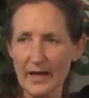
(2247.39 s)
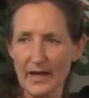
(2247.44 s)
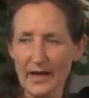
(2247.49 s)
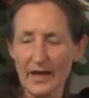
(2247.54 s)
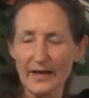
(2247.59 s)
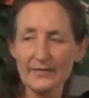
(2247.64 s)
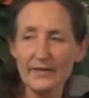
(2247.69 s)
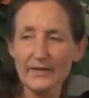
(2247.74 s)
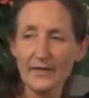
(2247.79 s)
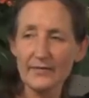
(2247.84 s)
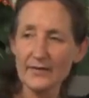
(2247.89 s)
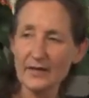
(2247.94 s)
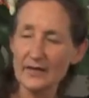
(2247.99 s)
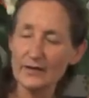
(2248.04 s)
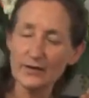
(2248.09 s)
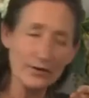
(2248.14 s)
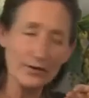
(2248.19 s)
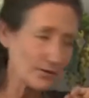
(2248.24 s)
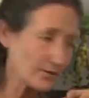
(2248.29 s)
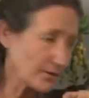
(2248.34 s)
And then the
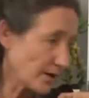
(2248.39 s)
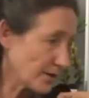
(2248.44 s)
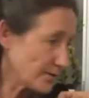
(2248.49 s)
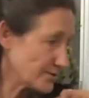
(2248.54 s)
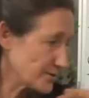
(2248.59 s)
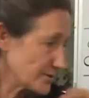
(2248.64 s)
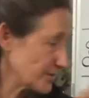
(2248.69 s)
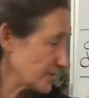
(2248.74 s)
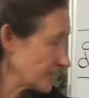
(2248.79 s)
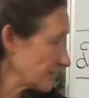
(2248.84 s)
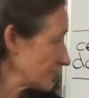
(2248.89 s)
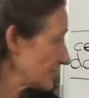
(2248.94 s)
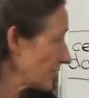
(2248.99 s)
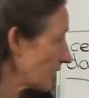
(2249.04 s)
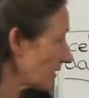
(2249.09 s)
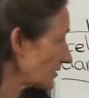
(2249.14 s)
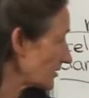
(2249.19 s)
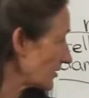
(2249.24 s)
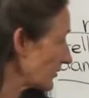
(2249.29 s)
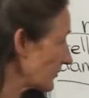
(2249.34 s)
girl goes to the
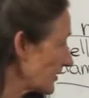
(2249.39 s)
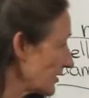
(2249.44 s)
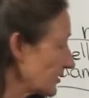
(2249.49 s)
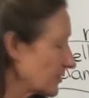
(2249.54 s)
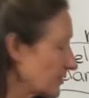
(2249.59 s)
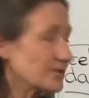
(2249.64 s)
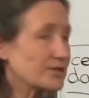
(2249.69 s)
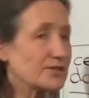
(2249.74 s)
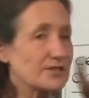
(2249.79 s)
doctor because